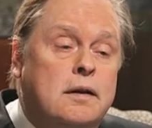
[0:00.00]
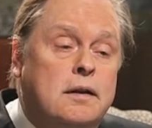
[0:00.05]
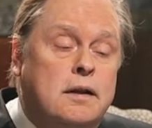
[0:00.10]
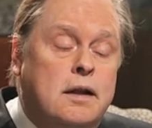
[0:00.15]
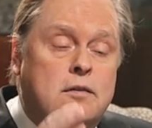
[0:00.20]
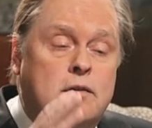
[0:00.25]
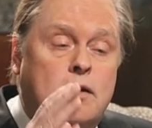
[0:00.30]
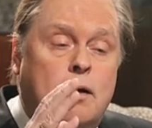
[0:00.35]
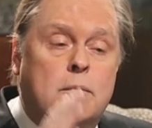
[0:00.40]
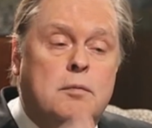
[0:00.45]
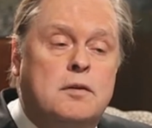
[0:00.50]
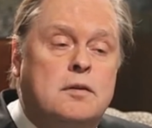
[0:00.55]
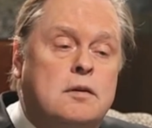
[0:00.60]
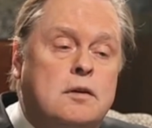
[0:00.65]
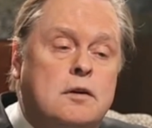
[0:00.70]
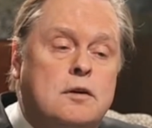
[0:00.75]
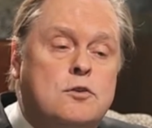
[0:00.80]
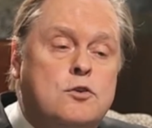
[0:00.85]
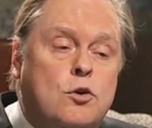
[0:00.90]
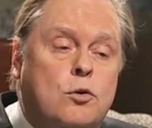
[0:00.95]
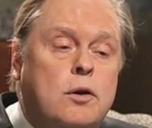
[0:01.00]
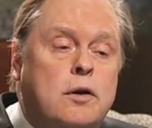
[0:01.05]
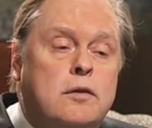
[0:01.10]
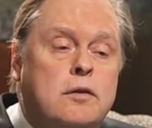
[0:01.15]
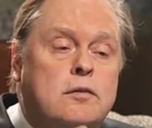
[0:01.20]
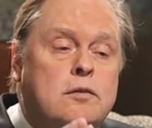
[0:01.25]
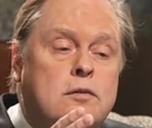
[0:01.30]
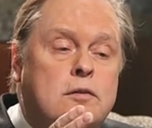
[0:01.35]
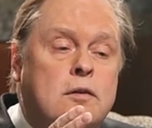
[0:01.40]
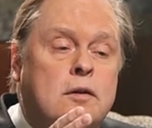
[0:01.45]
That's obviously a
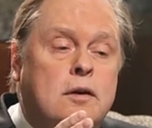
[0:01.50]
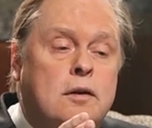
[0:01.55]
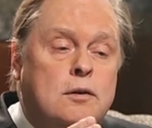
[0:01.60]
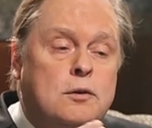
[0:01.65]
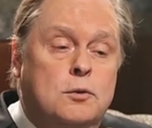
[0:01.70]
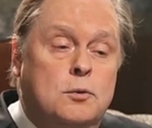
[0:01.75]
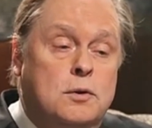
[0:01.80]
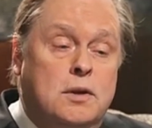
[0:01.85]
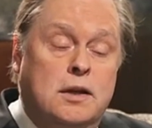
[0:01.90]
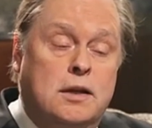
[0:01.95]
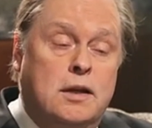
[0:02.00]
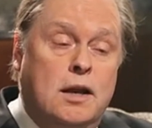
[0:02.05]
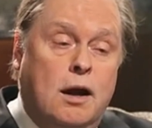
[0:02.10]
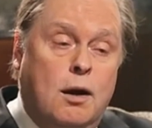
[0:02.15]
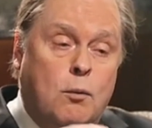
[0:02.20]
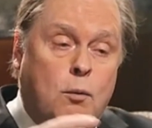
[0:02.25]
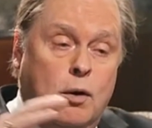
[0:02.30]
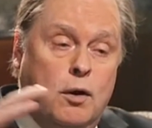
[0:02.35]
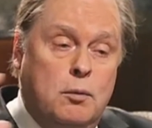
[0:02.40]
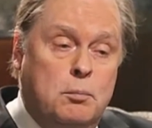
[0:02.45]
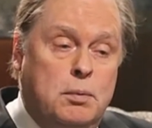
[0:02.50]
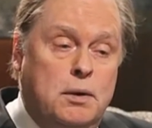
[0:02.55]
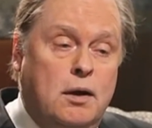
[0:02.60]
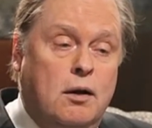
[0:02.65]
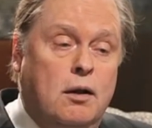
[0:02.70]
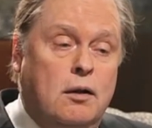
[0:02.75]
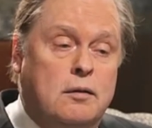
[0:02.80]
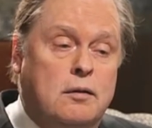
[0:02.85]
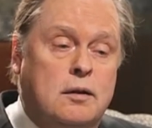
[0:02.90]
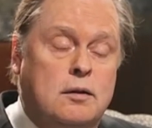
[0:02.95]
choice. You did not want to be
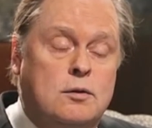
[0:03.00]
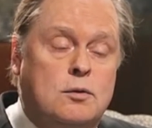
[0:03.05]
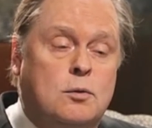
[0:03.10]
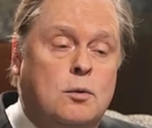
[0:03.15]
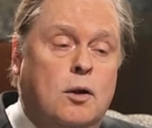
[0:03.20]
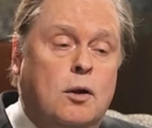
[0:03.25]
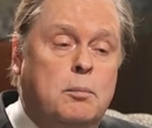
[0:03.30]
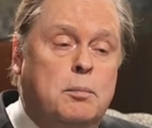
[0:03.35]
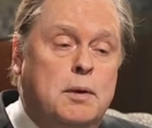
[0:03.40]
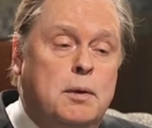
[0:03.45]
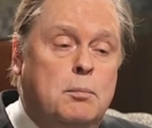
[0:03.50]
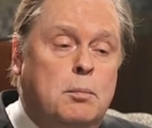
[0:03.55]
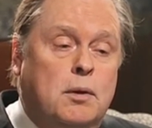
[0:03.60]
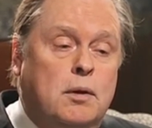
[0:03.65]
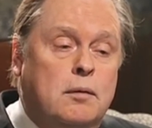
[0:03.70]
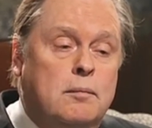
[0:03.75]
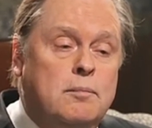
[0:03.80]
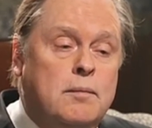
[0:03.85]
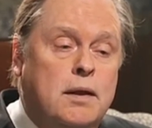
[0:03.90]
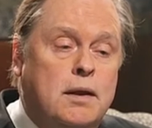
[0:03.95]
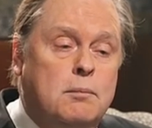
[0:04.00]
all things to all people.